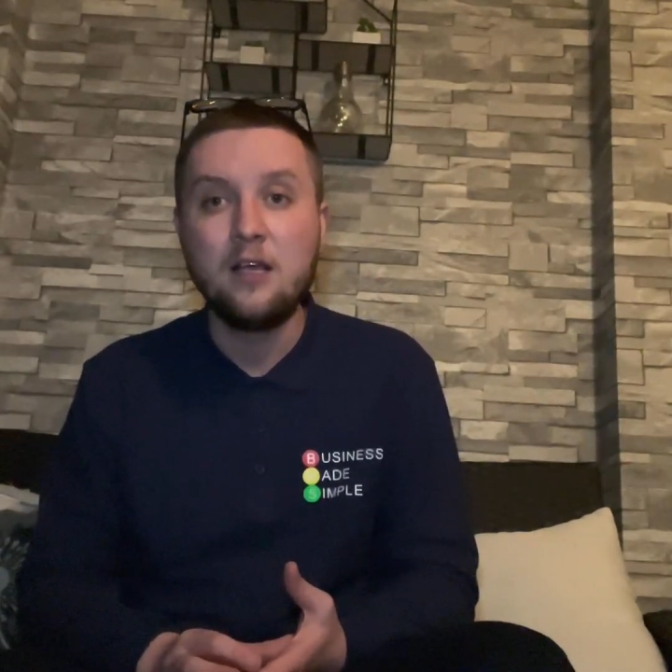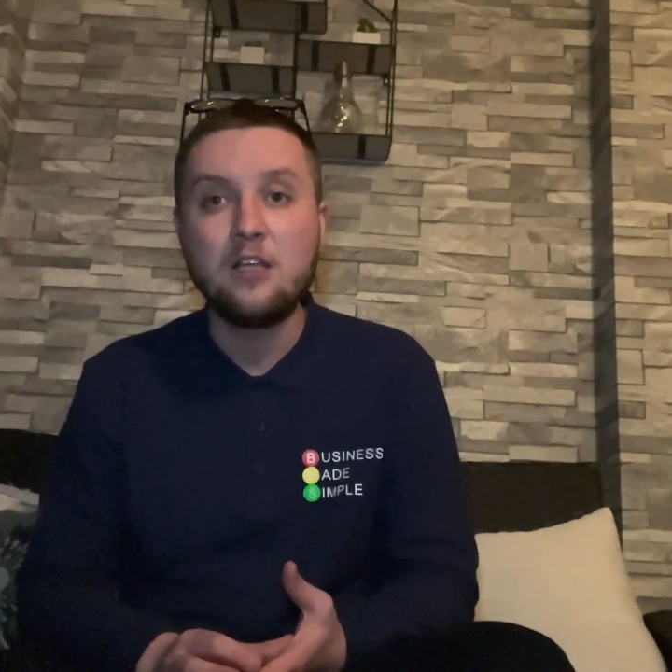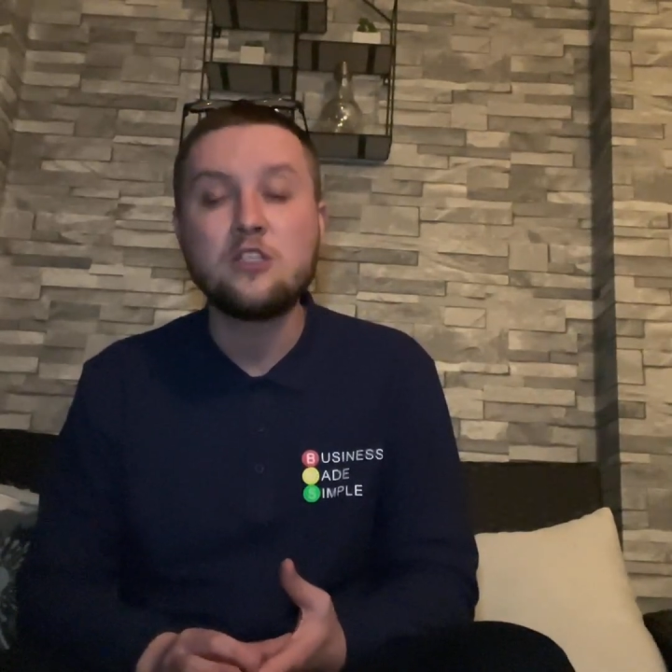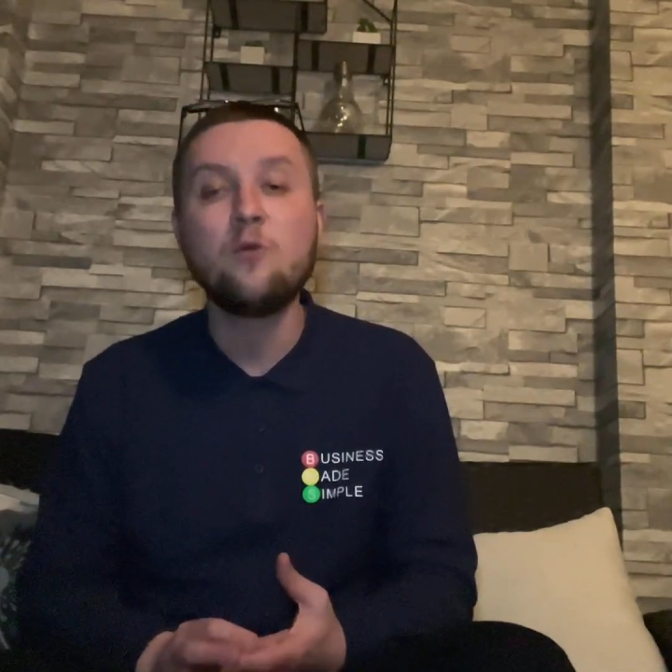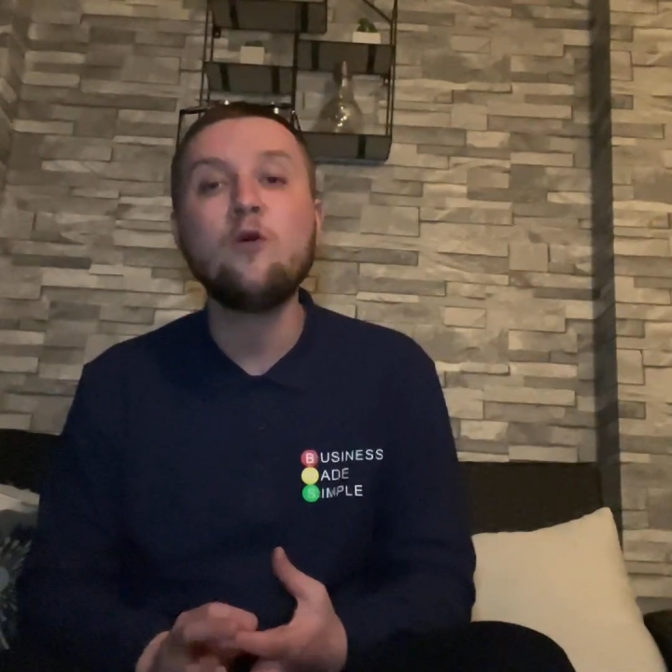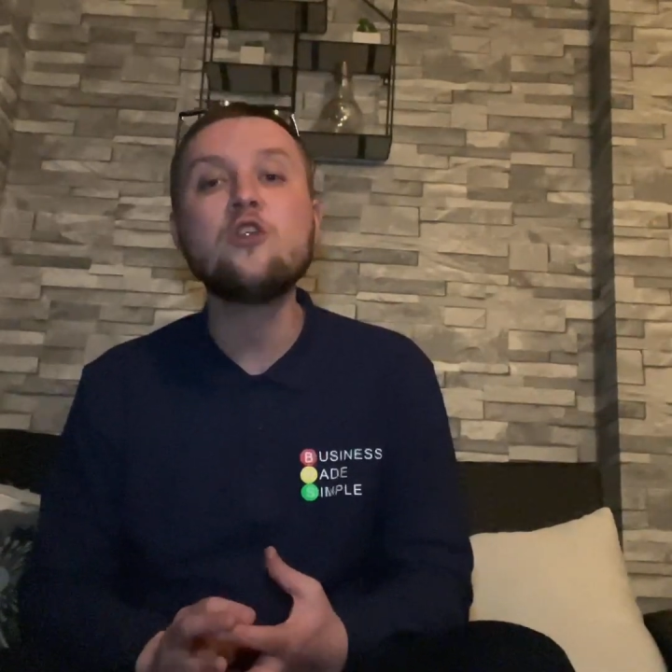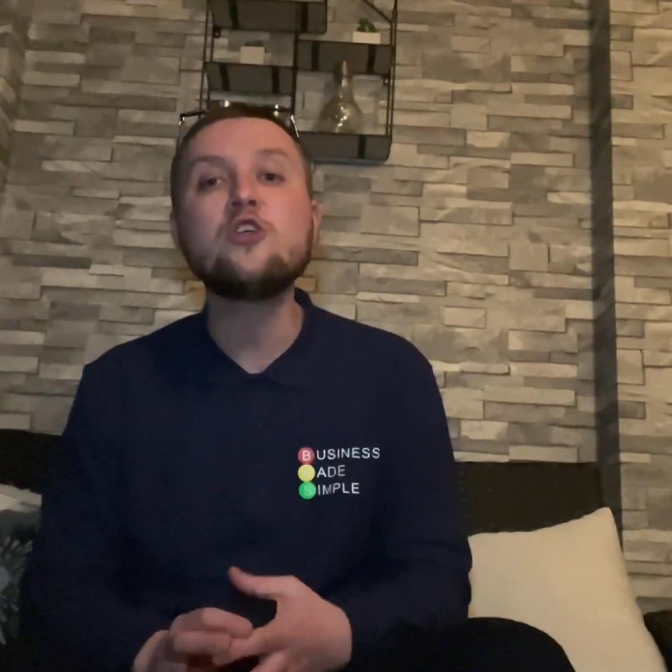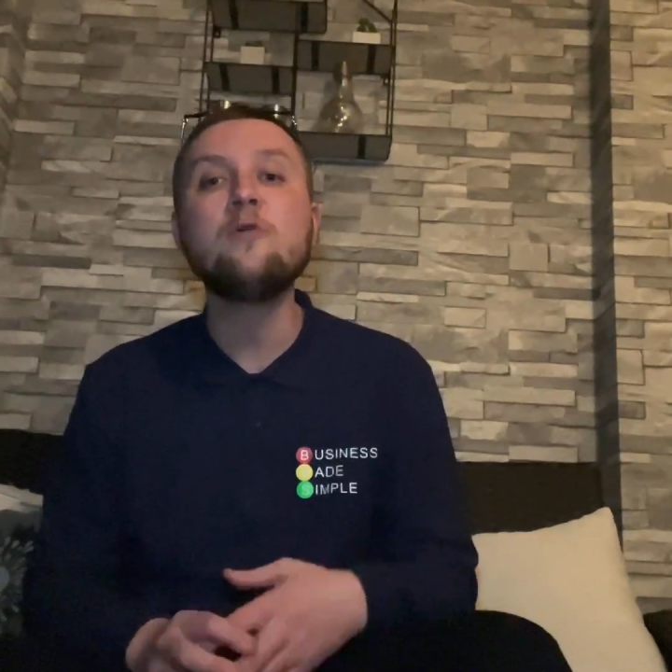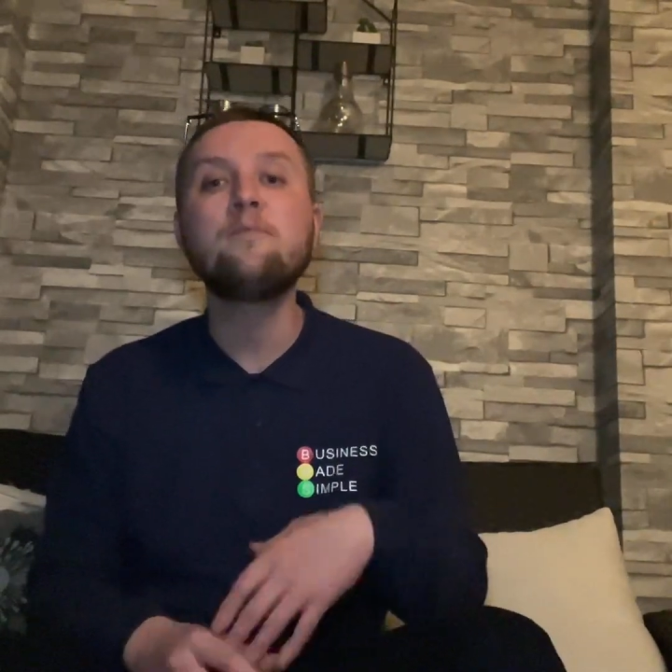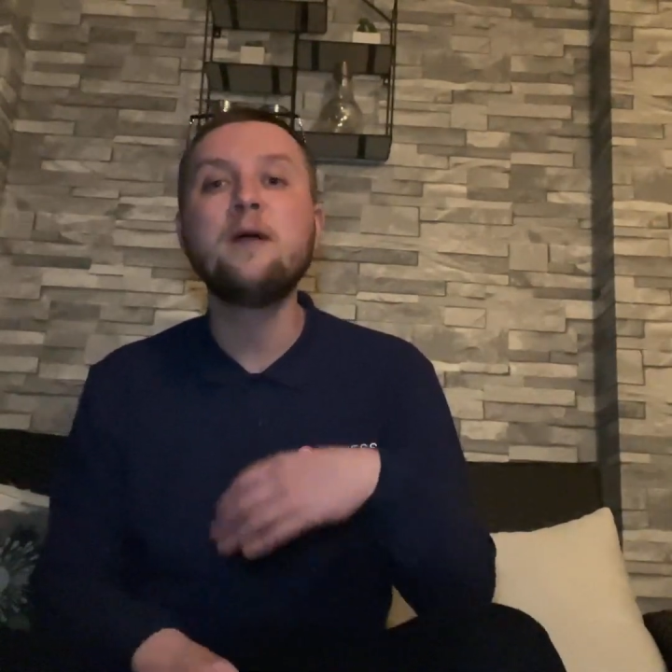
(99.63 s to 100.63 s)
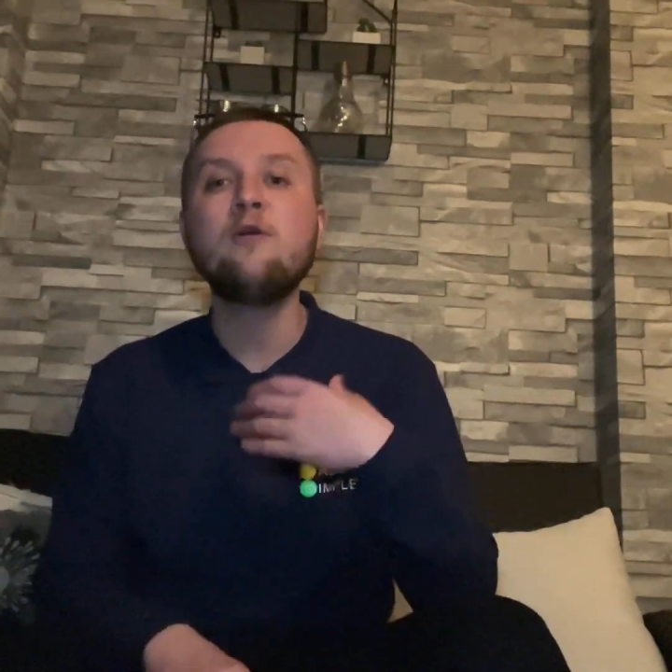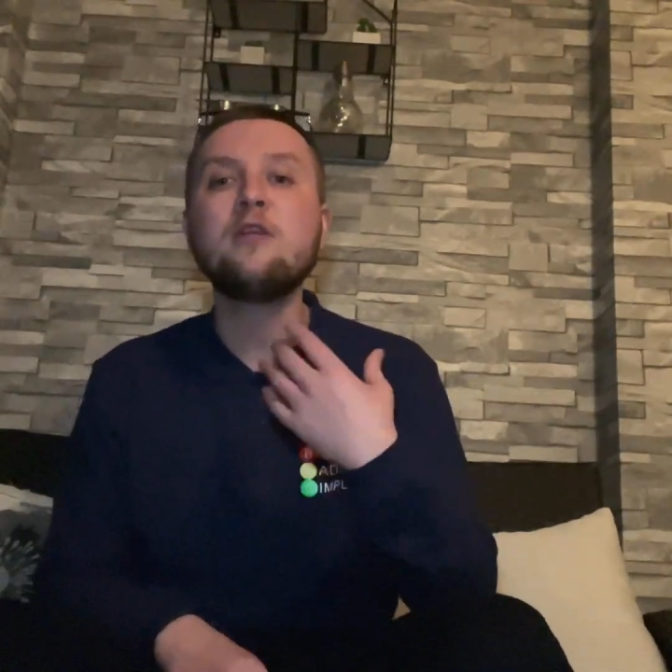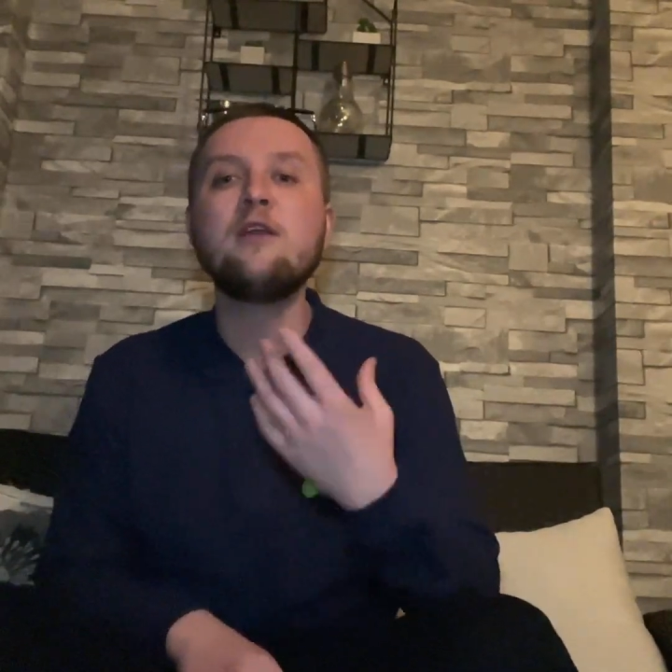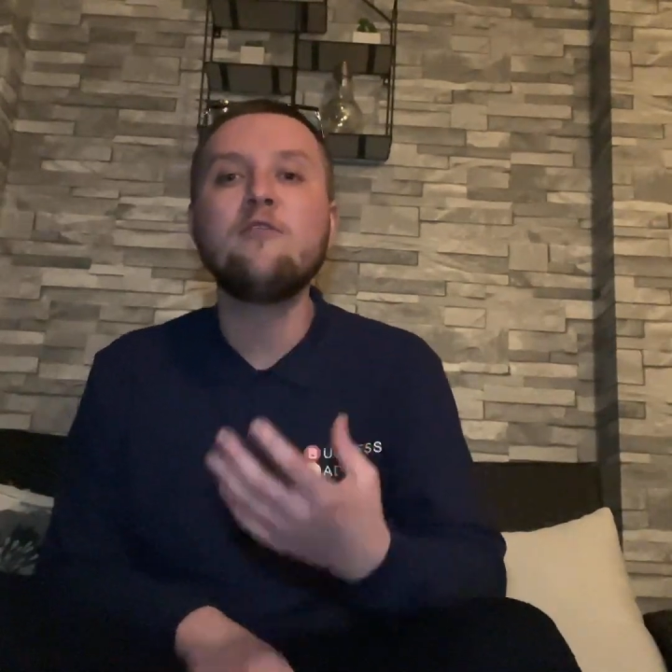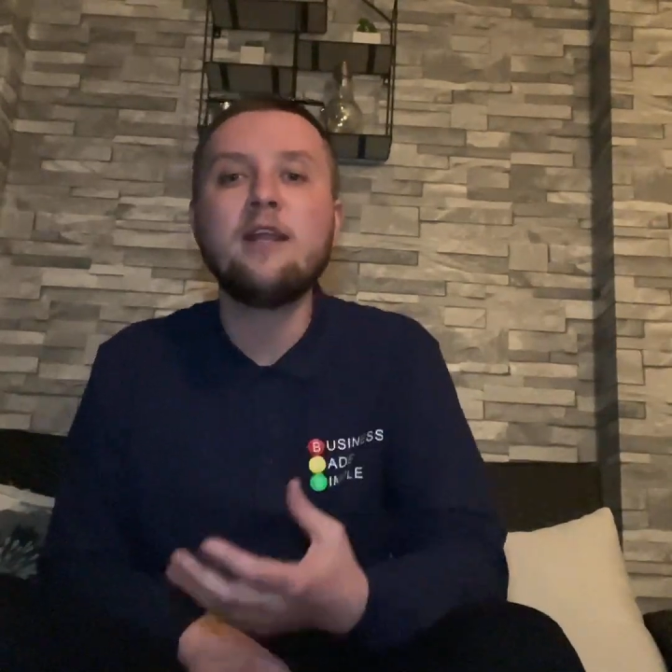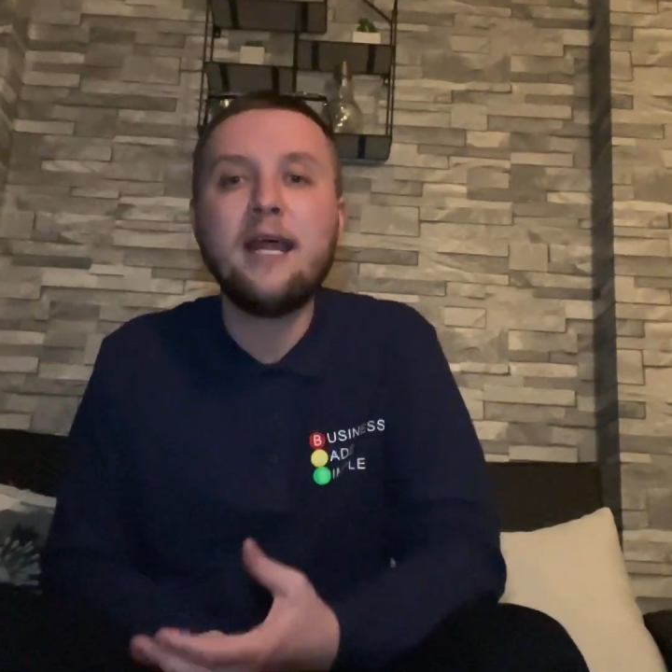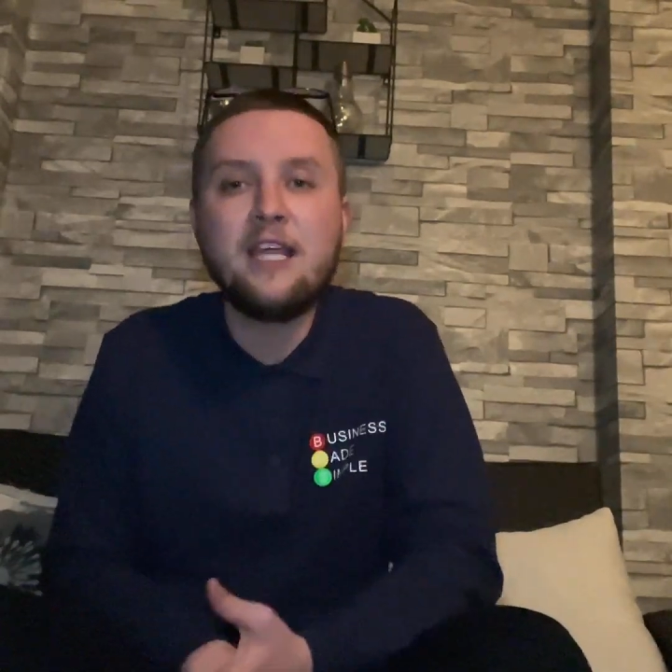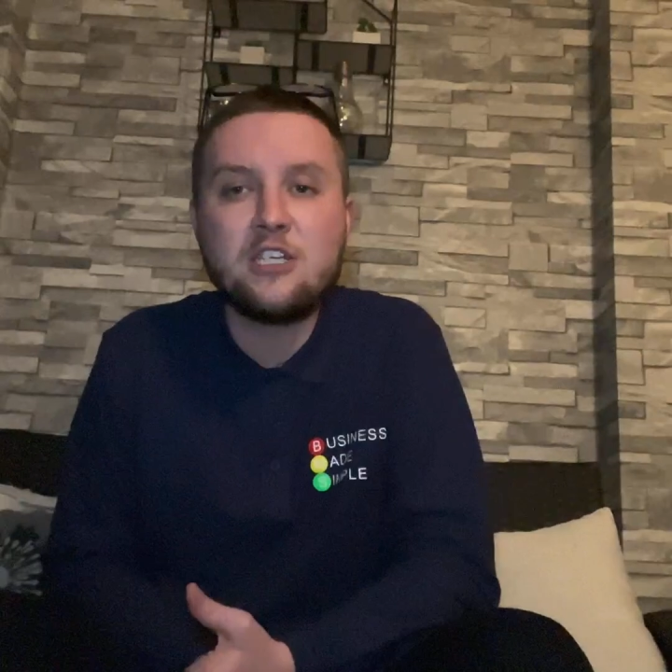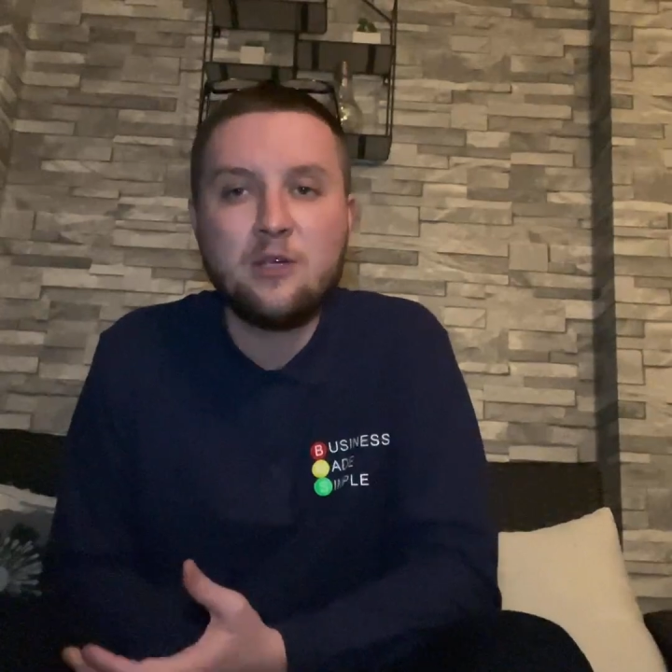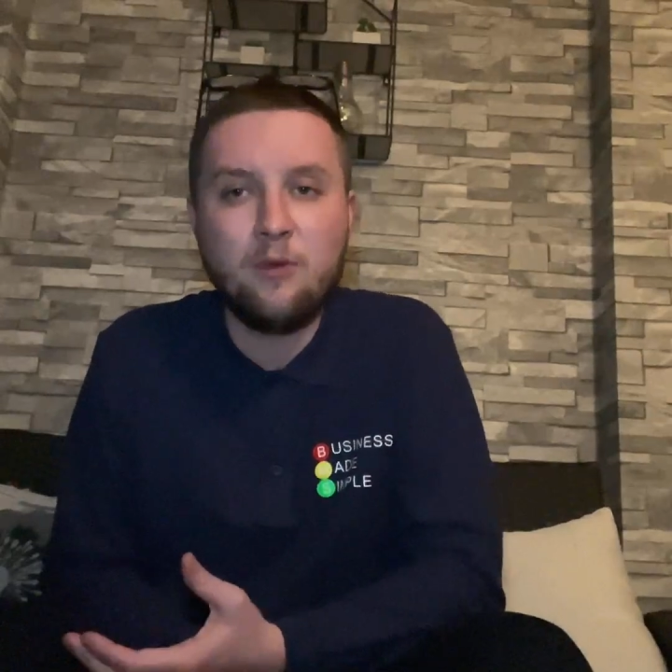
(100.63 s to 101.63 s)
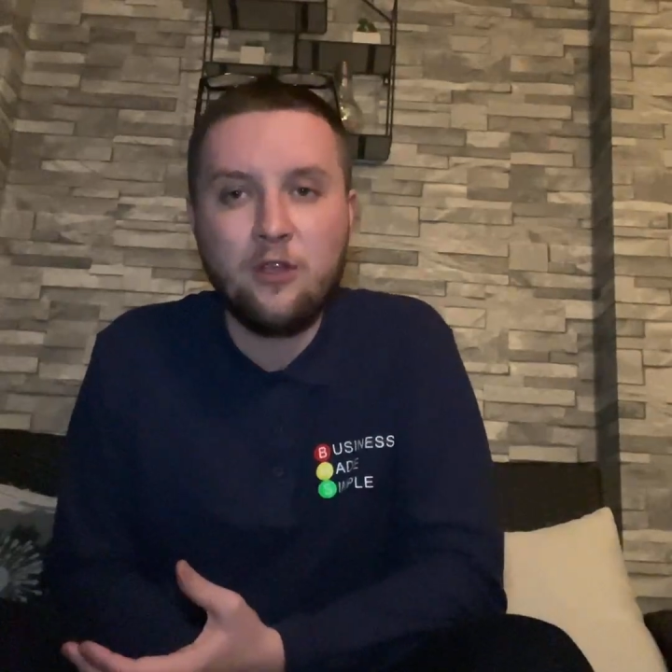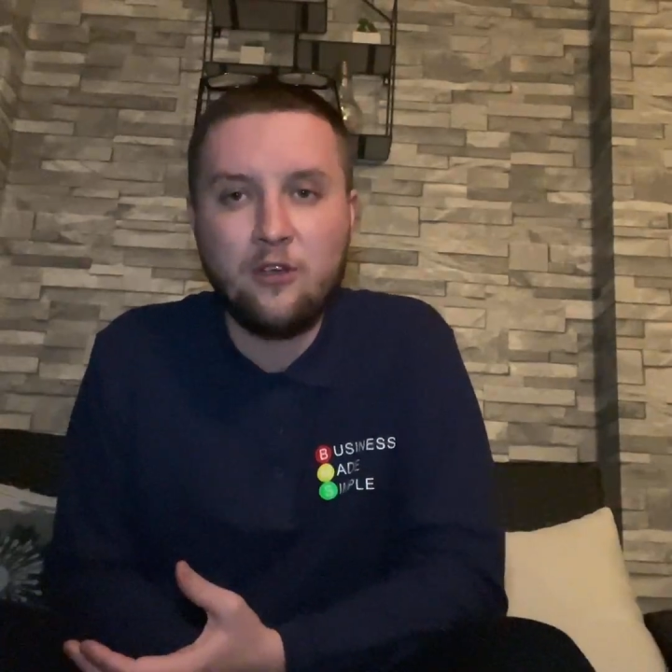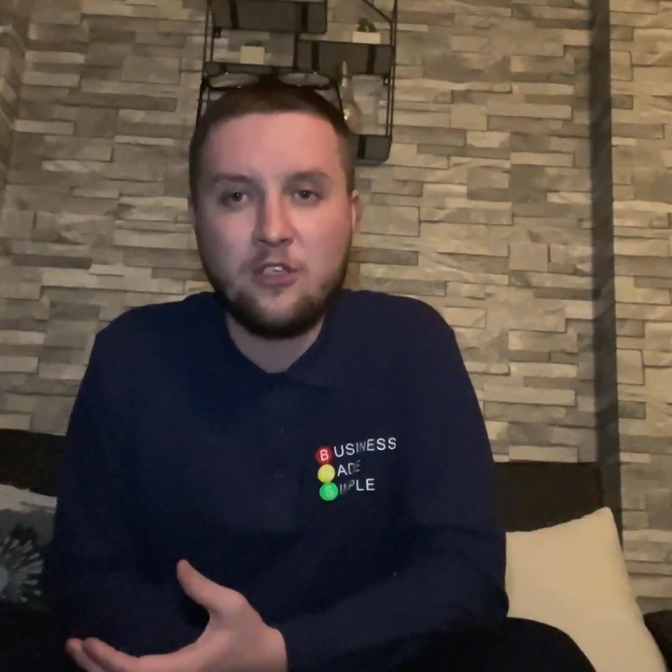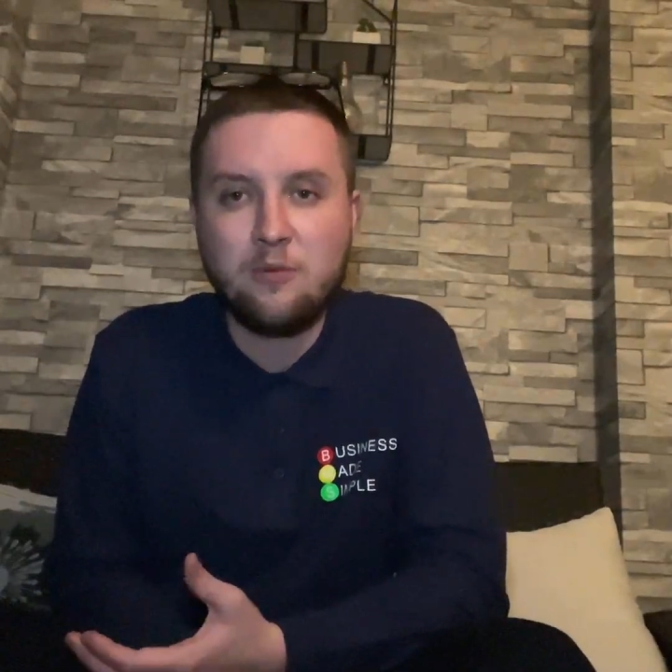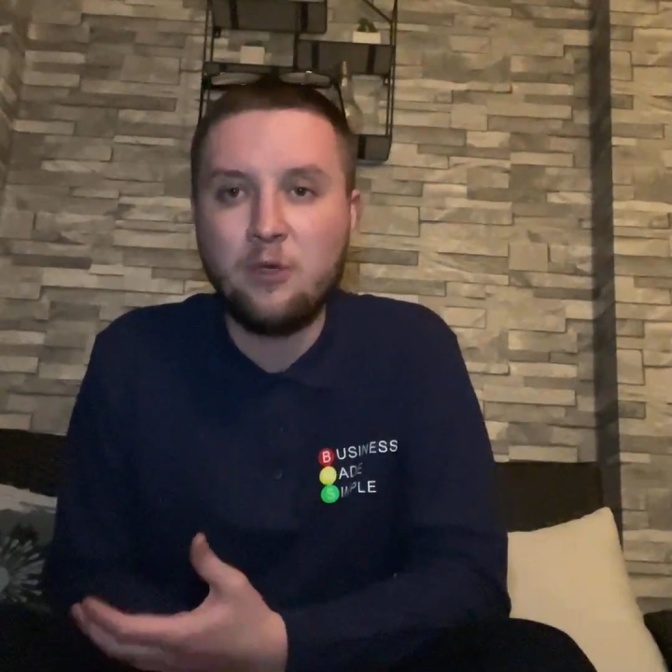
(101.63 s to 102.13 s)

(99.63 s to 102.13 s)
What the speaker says: So once you're building a relationship with a customer,